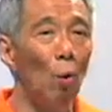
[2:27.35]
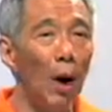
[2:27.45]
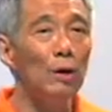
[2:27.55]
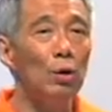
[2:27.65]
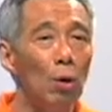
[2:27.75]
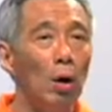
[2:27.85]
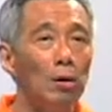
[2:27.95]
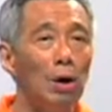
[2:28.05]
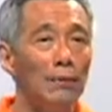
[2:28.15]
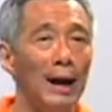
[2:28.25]

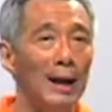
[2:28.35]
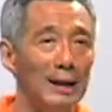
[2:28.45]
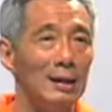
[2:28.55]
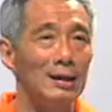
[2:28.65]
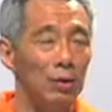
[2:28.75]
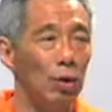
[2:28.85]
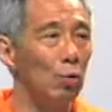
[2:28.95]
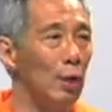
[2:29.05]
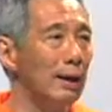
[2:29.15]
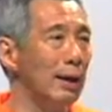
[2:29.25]
1/4 of the adults are
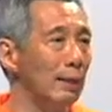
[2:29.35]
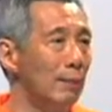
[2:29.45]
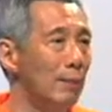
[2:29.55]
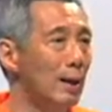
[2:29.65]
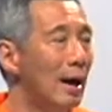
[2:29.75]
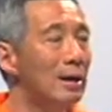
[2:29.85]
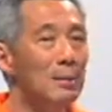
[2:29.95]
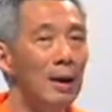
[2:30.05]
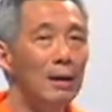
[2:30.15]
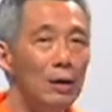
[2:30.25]
not working. And
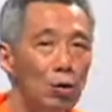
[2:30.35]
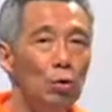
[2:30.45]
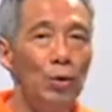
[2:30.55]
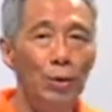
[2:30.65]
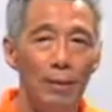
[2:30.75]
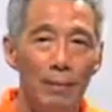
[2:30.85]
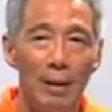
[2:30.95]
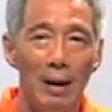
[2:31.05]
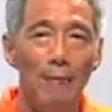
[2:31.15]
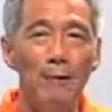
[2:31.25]
among the youth,
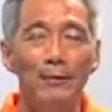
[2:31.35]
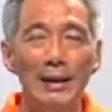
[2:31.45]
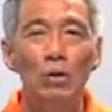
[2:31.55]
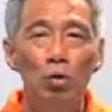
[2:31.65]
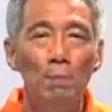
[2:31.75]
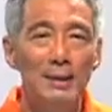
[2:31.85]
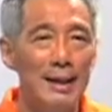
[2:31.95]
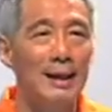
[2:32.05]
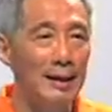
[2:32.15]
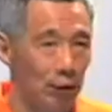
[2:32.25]

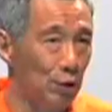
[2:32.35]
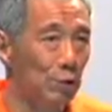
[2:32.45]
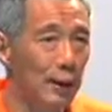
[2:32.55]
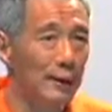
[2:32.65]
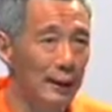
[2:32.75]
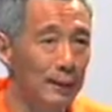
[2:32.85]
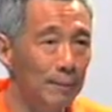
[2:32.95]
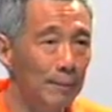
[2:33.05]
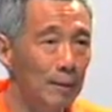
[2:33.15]
52% are not working.